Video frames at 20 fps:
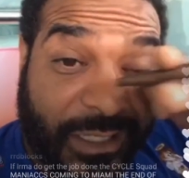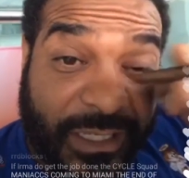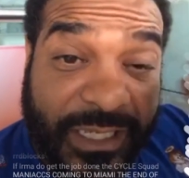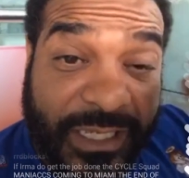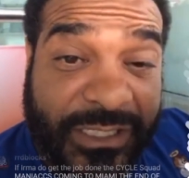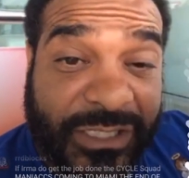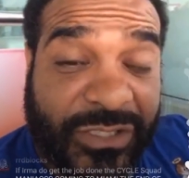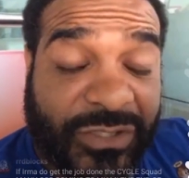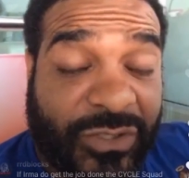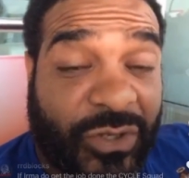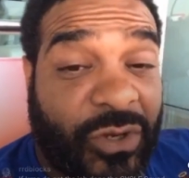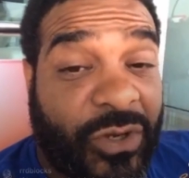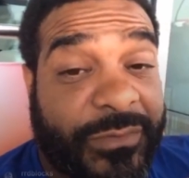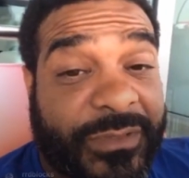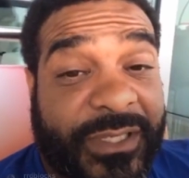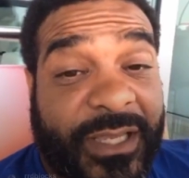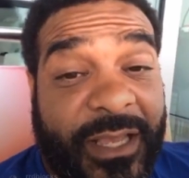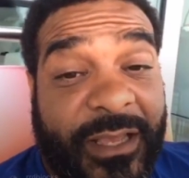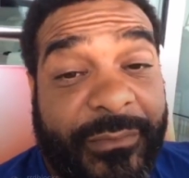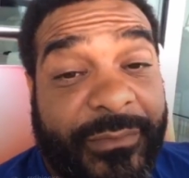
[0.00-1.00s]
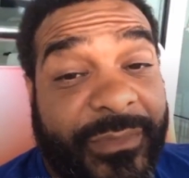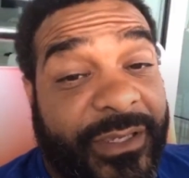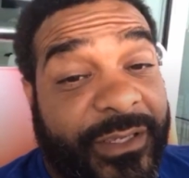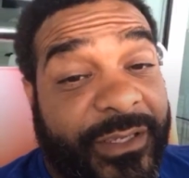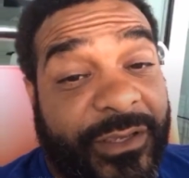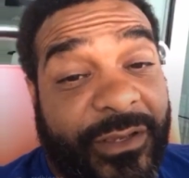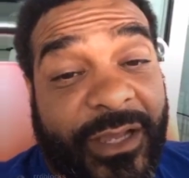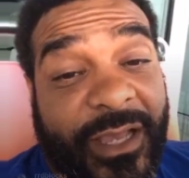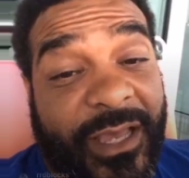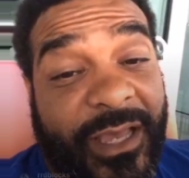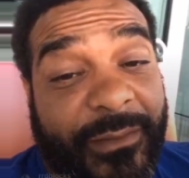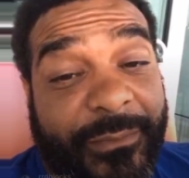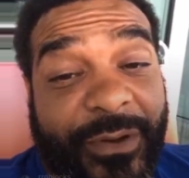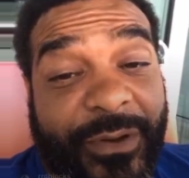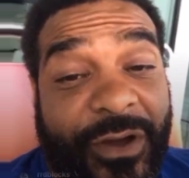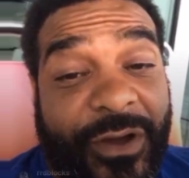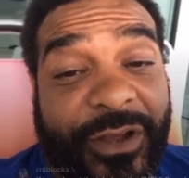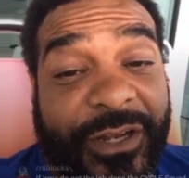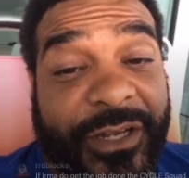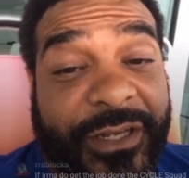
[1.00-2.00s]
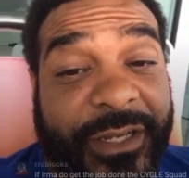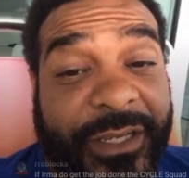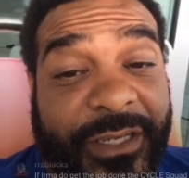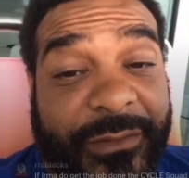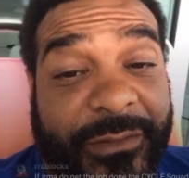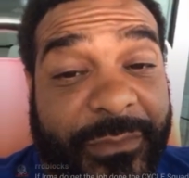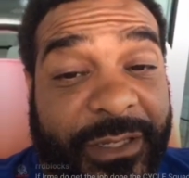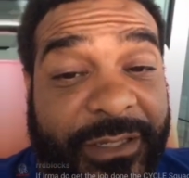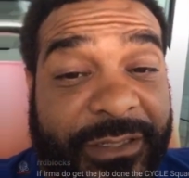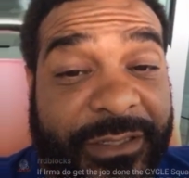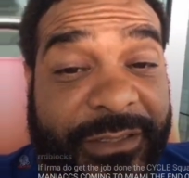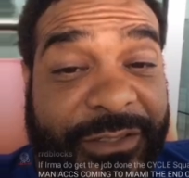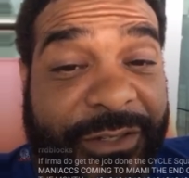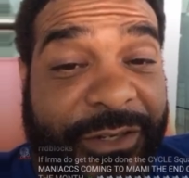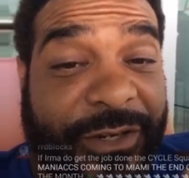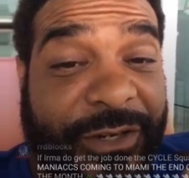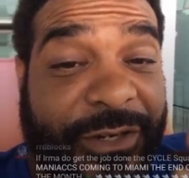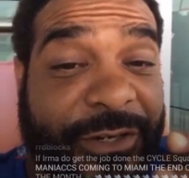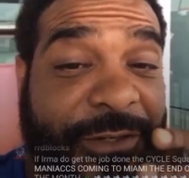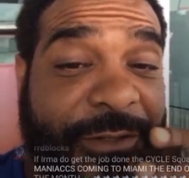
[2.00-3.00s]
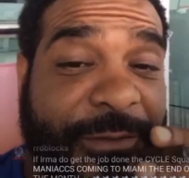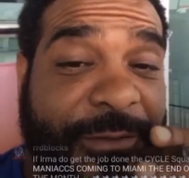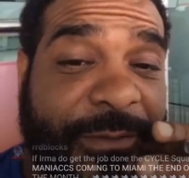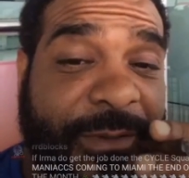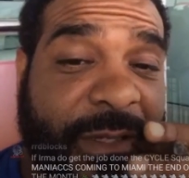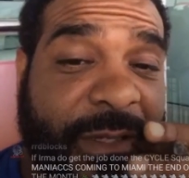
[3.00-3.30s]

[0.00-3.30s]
It's storm time, man. Y'all got a partner, nigga, man. You heard?